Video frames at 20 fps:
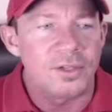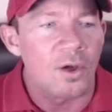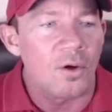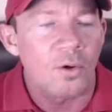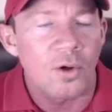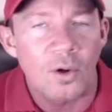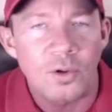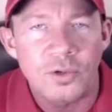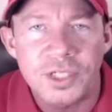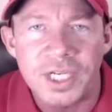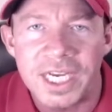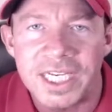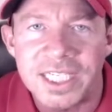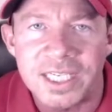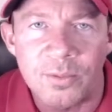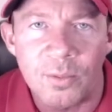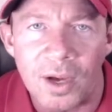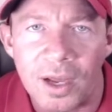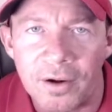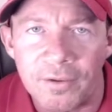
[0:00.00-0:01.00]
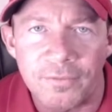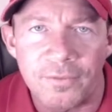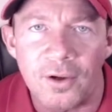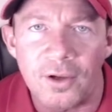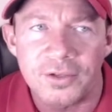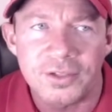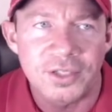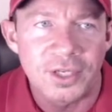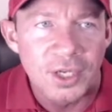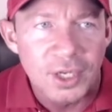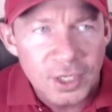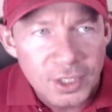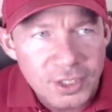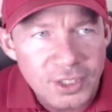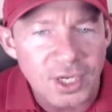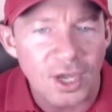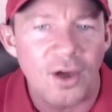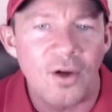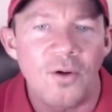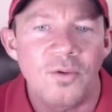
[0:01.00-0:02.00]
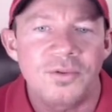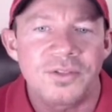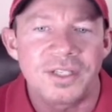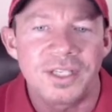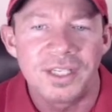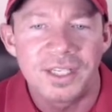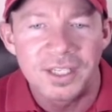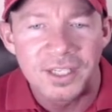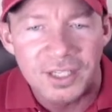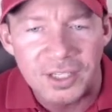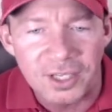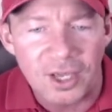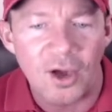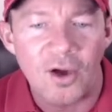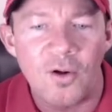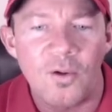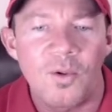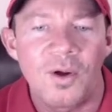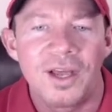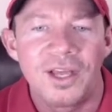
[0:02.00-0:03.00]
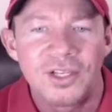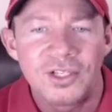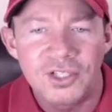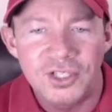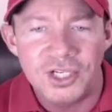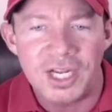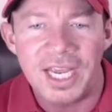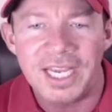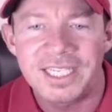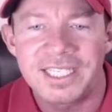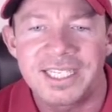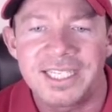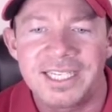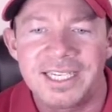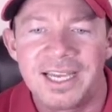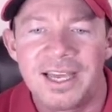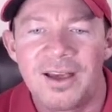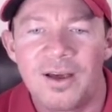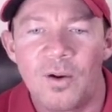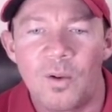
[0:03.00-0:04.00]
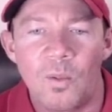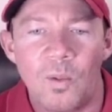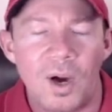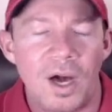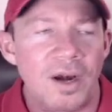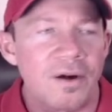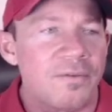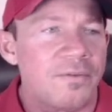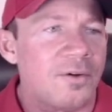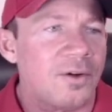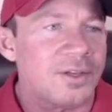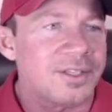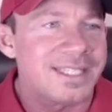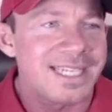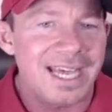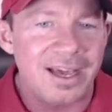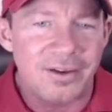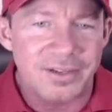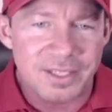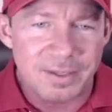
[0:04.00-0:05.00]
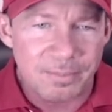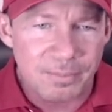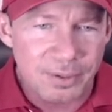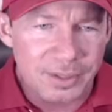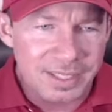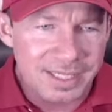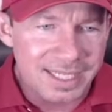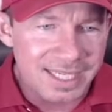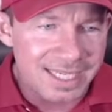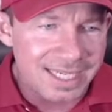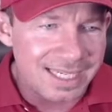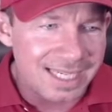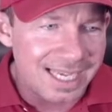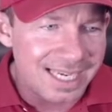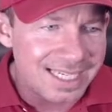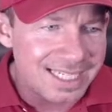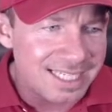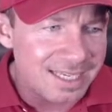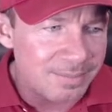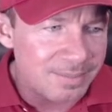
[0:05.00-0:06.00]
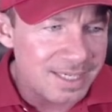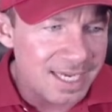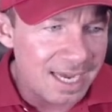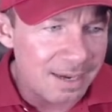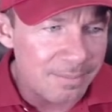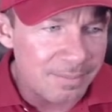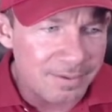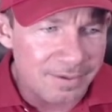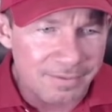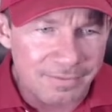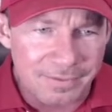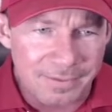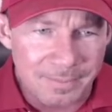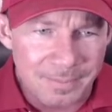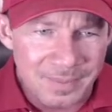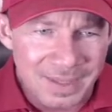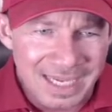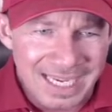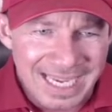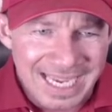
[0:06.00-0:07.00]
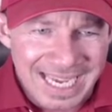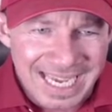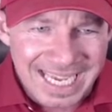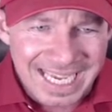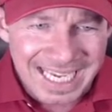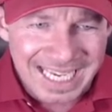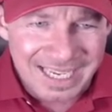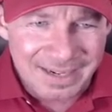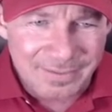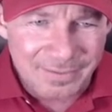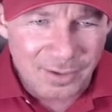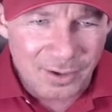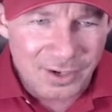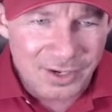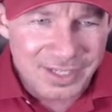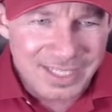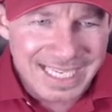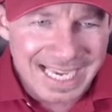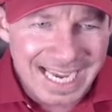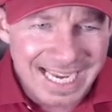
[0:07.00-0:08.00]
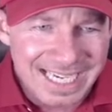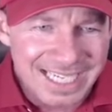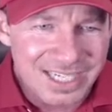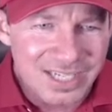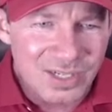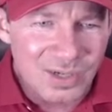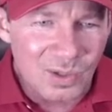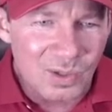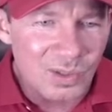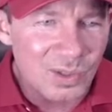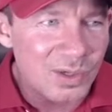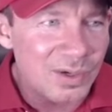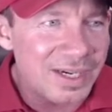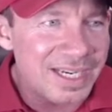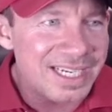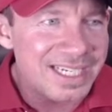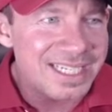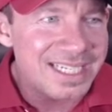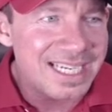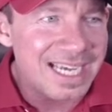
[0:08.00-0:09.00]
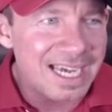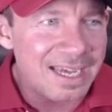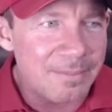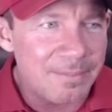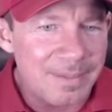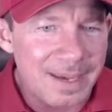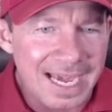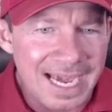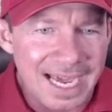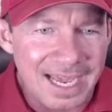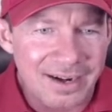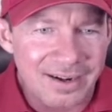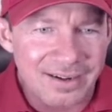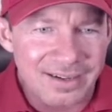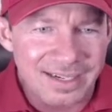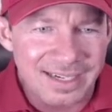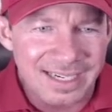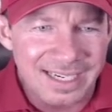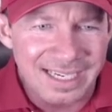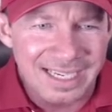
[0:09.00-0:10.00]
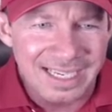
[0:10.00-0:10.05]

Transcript: Don't go chasing waterfalls. Don't go chasing waterfalls. Now, is it putting in like some type of inverse head and shoulder-ish type pattern?